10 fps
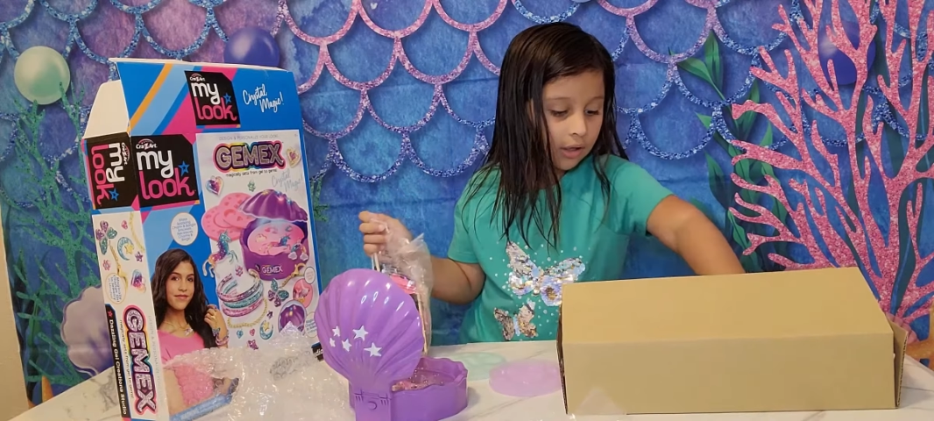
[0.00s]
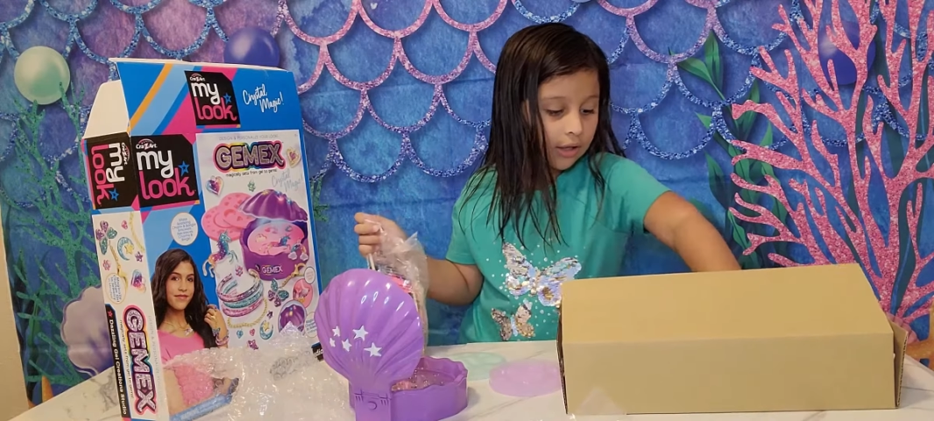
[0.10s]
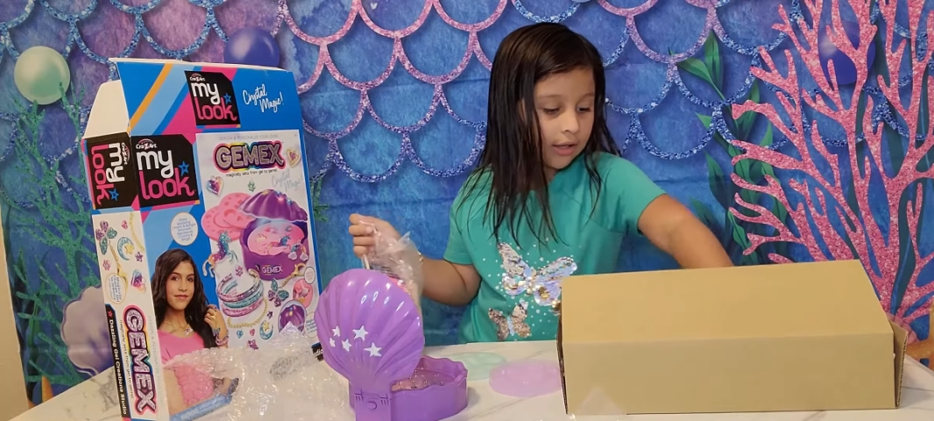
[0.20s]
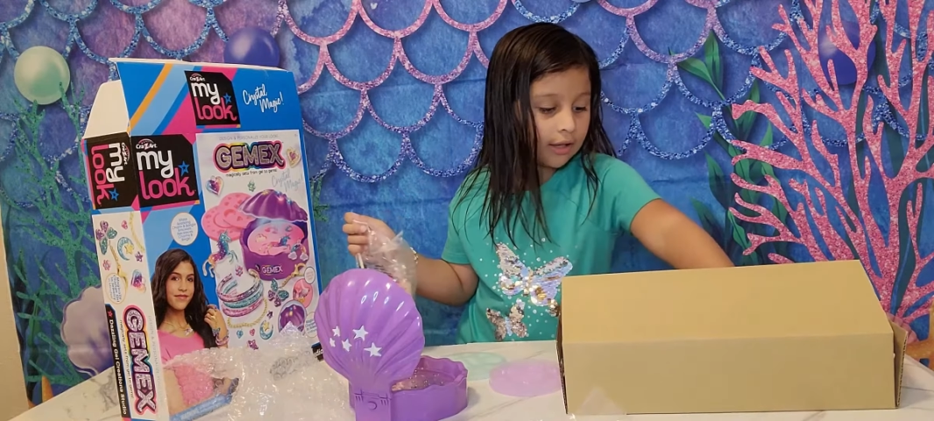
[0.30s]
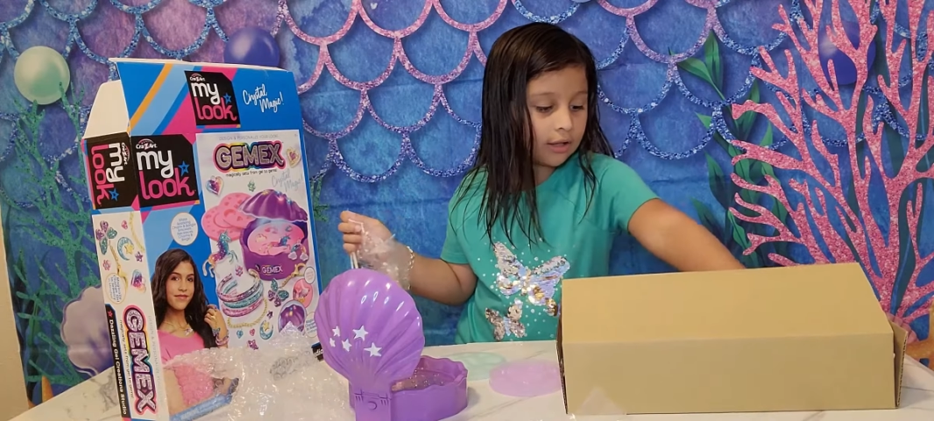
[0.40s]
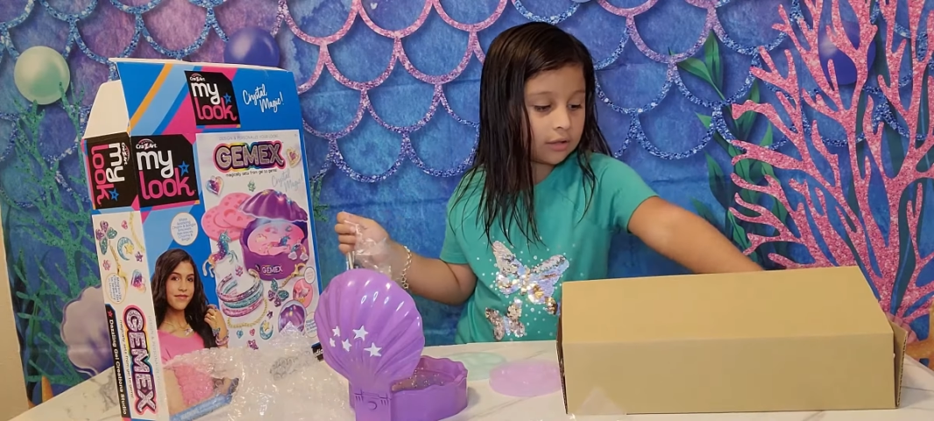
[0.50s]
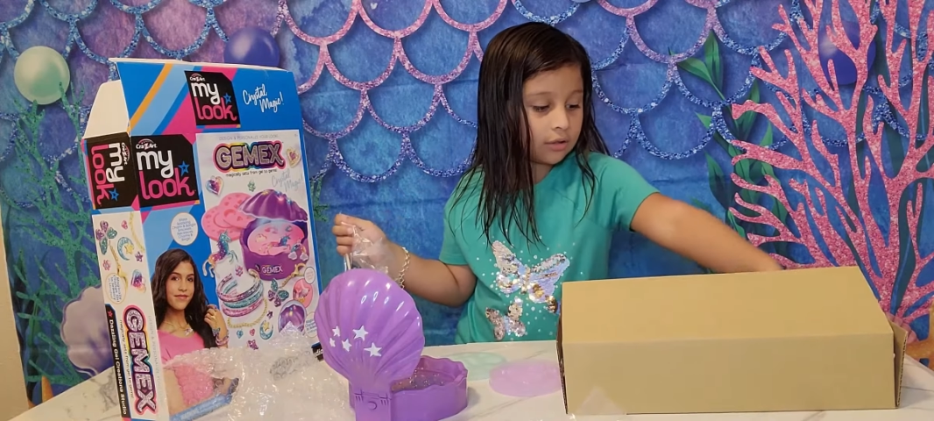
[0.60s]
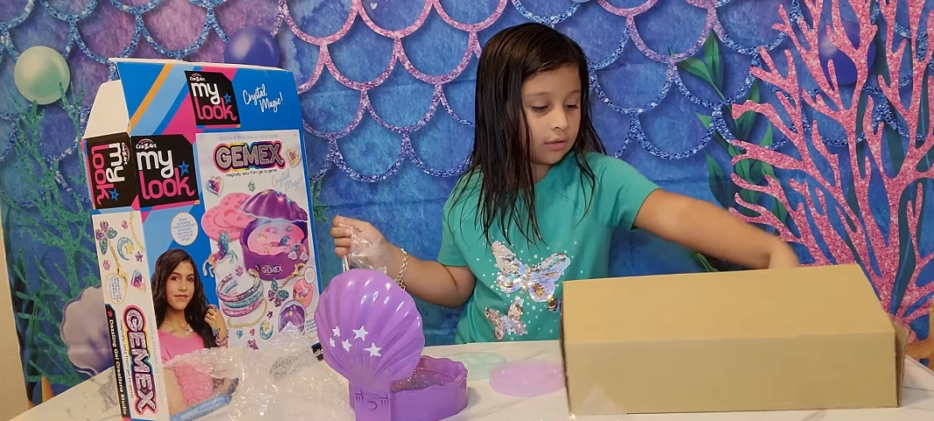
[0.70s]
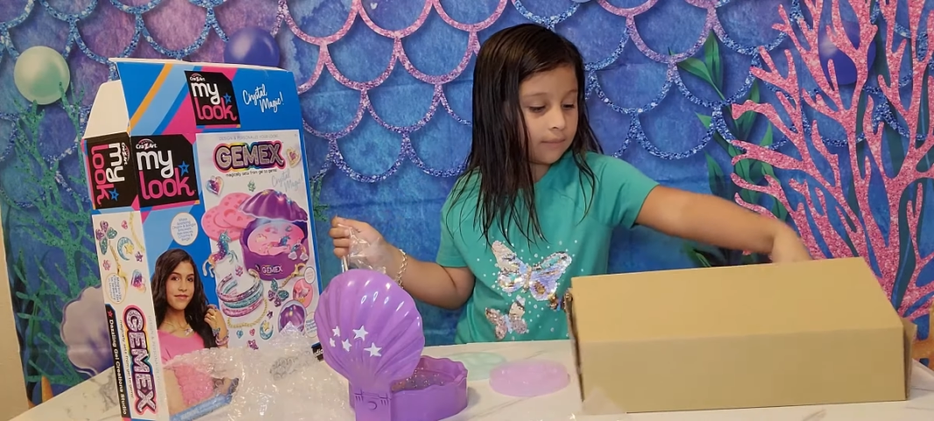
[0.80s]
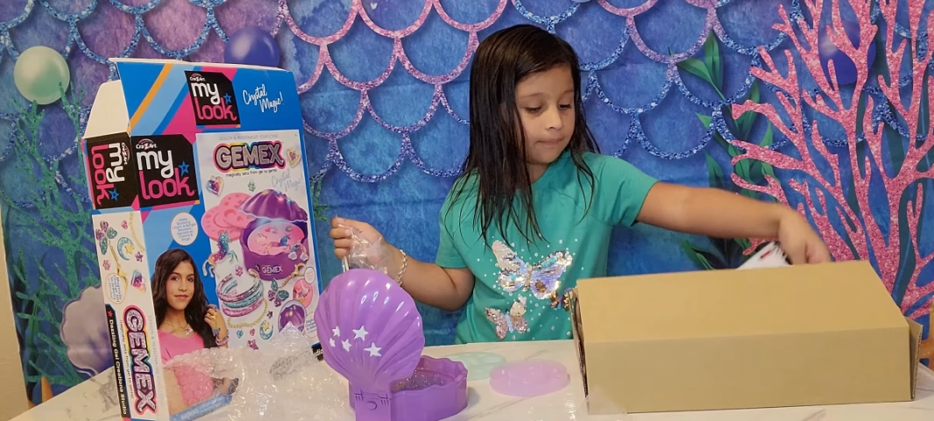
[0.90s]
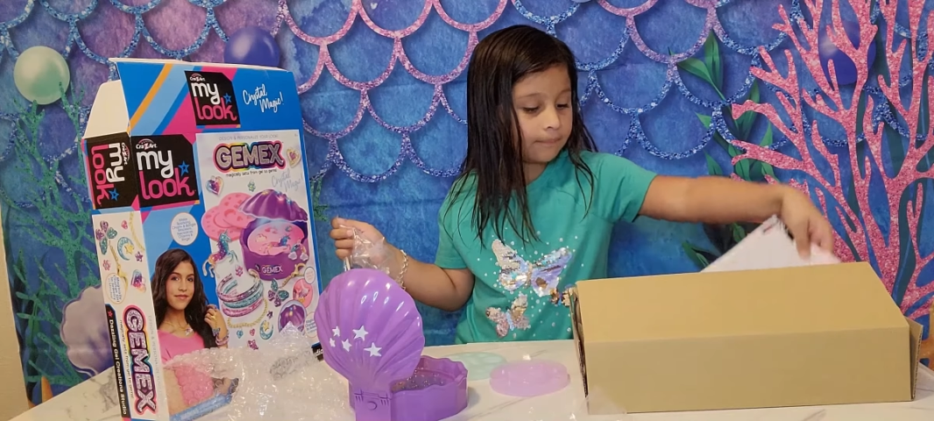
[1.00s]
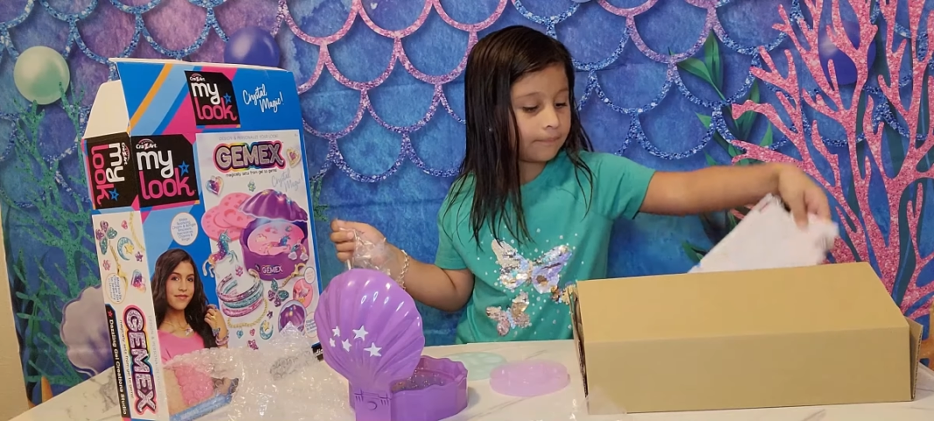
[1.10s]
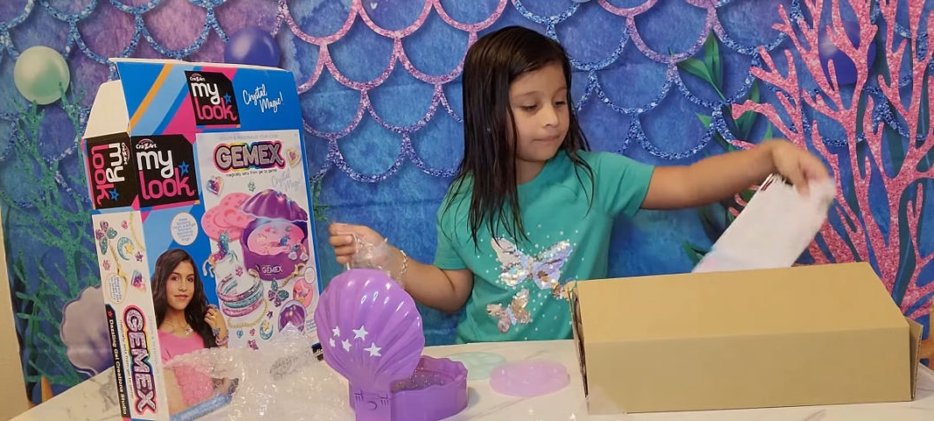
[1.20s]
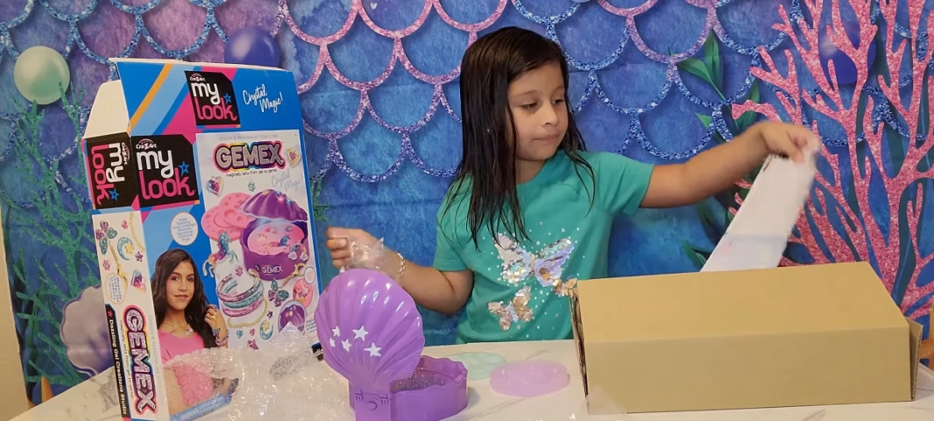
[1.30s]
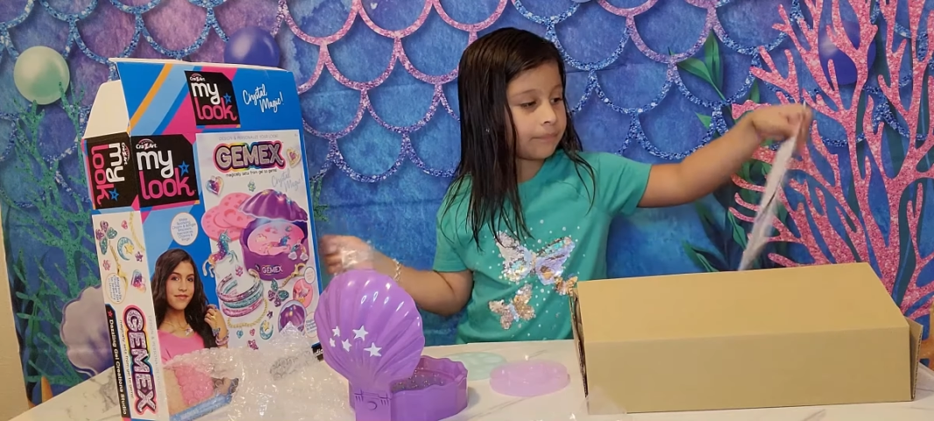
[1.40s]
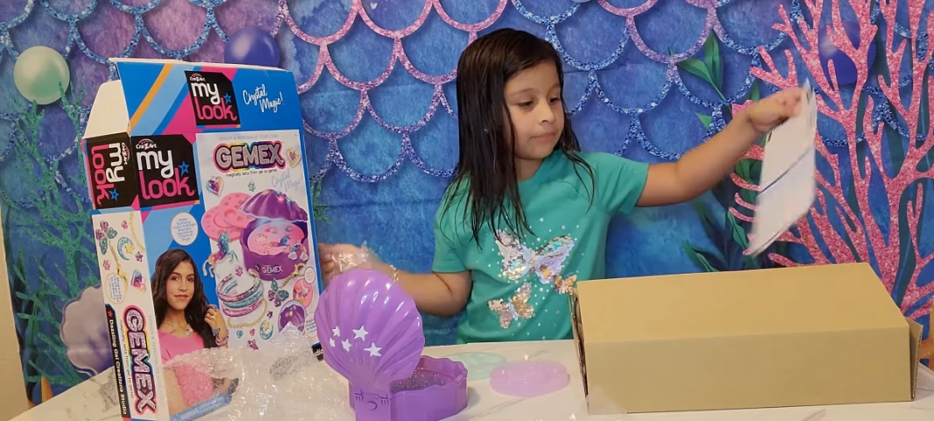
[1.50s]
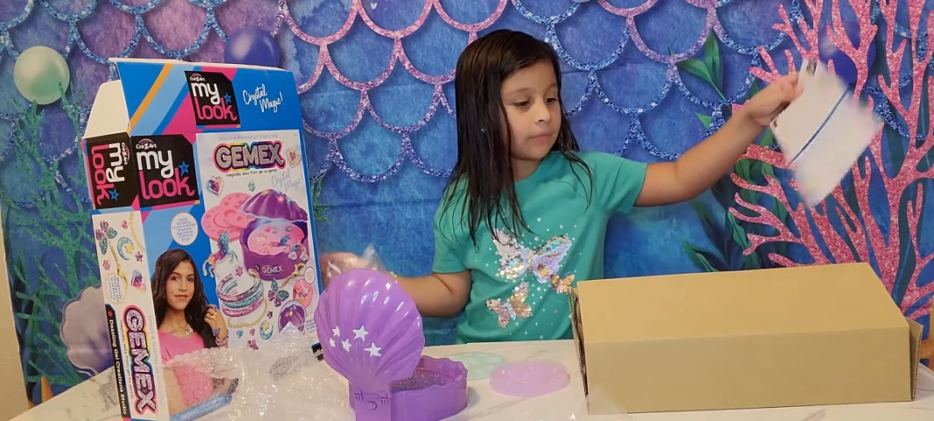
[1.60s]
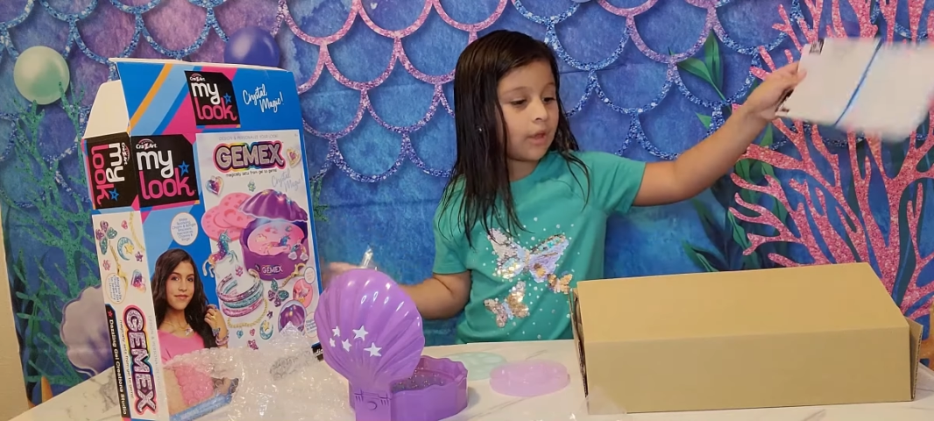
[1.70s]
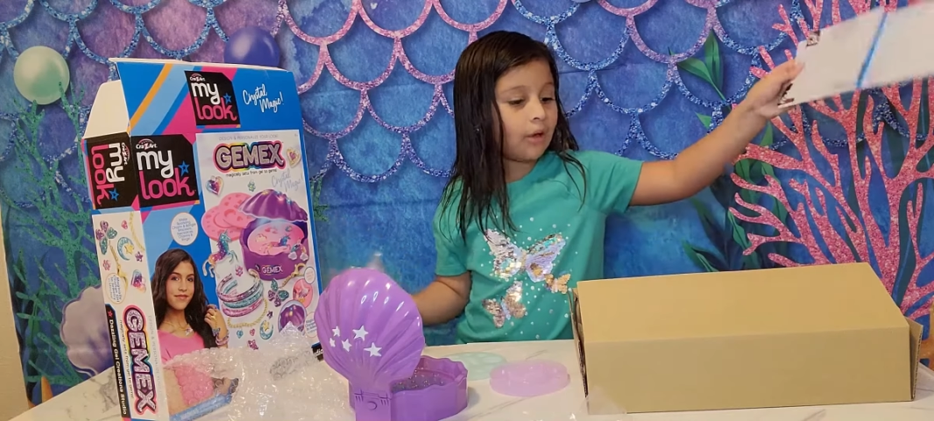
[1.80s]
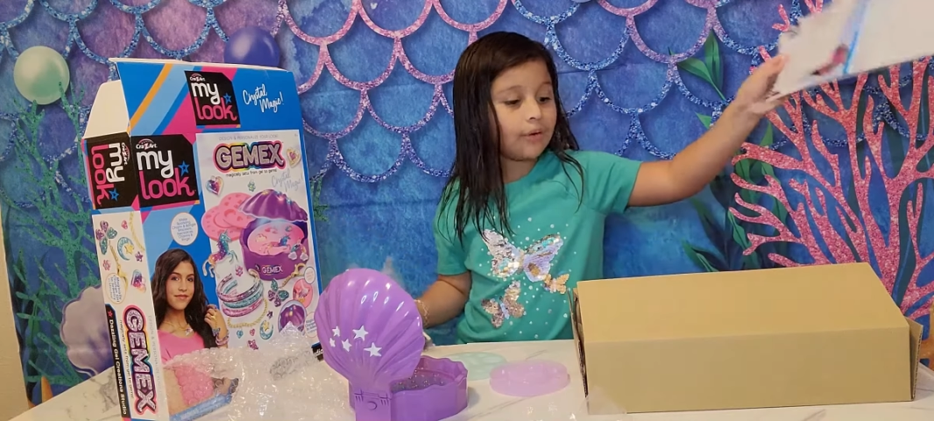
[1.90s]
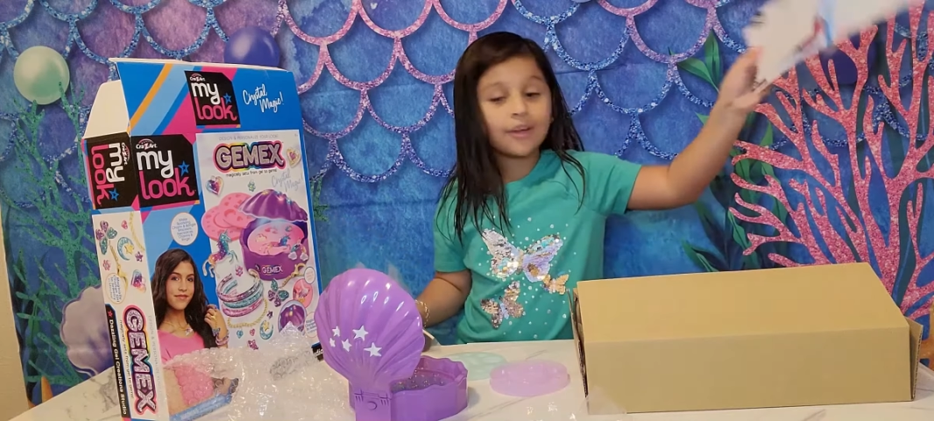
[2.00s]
And oh,